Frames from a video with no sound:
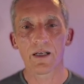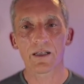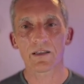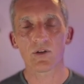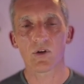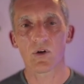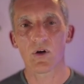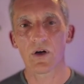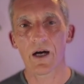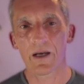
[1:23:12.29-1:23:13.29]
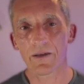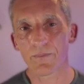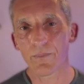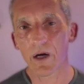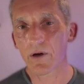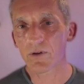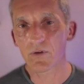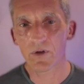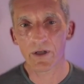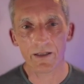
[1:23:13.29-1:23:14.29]
So I empower
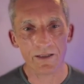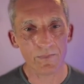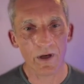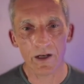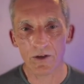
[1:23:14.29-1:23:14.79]
you and inspire